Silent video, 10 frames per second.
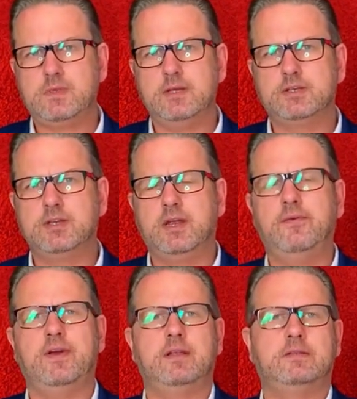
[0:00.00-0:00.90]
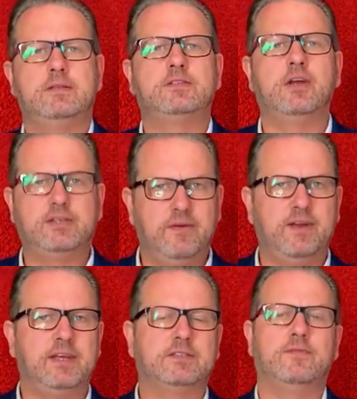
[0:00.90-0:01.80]
certificate,
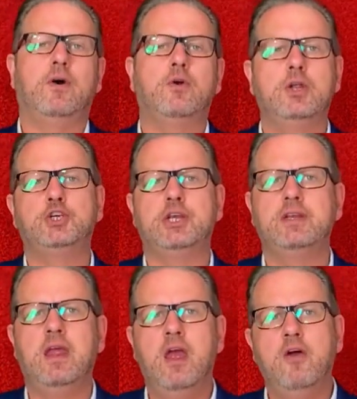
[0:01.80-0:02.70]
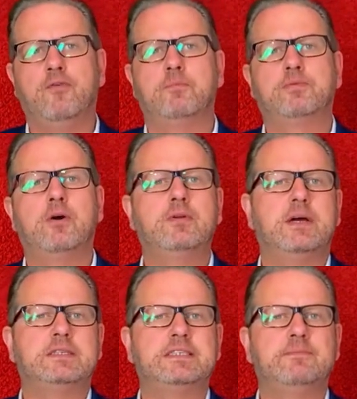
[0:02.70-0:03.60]
certificates of origin for
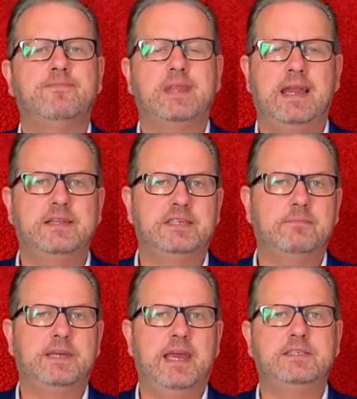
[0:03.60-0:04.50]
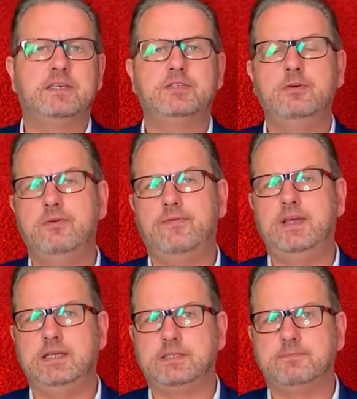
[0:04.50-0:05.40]
products, and in some cases new
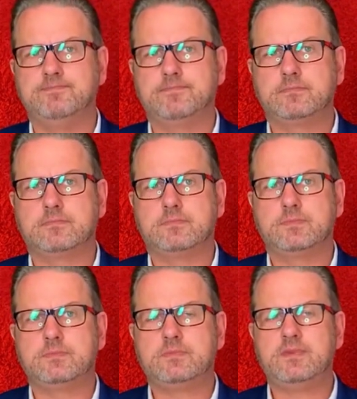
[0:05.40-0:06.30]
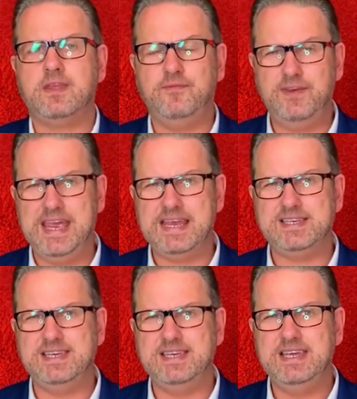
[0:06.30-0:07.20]
fees.
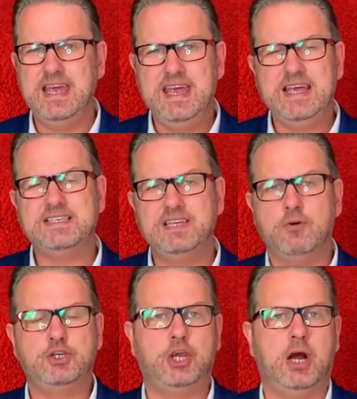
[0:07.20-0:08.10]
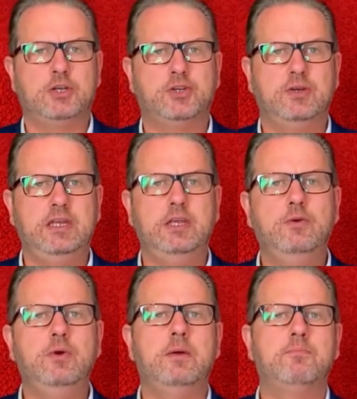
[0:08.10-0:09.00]
VAT is now charged on
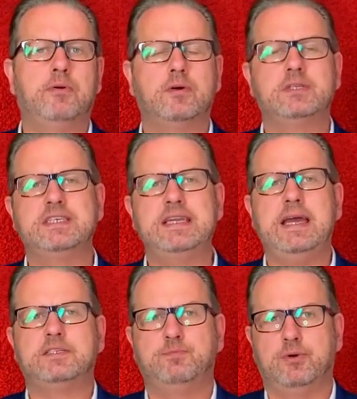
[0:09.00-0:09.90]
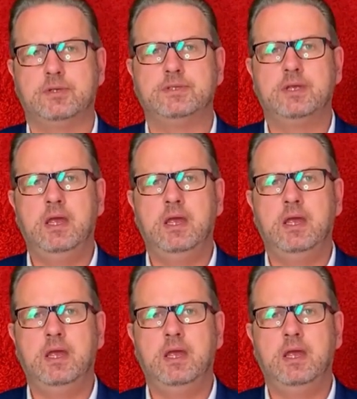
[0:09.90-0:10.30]
EU imports and exports.